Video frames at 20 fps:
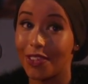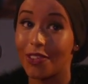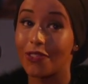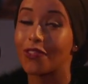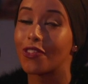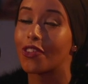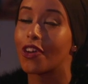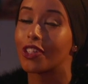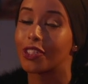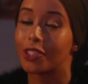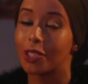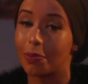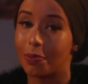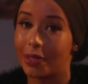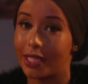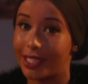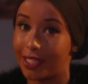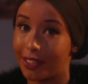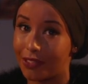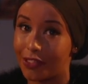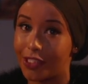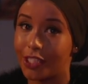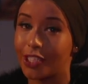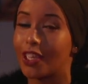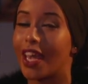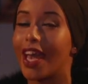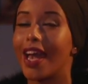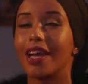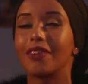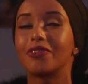You've got to be different.
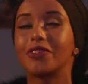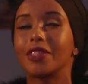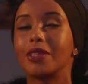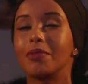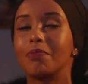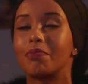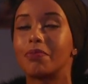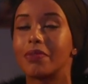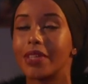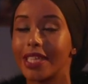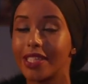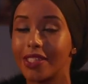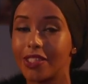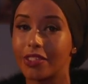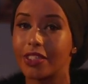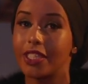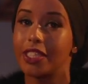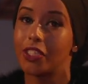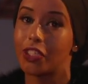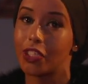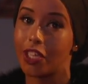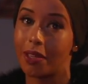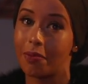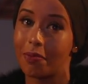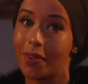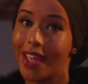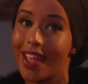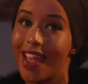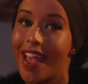You have to embrace your hijab,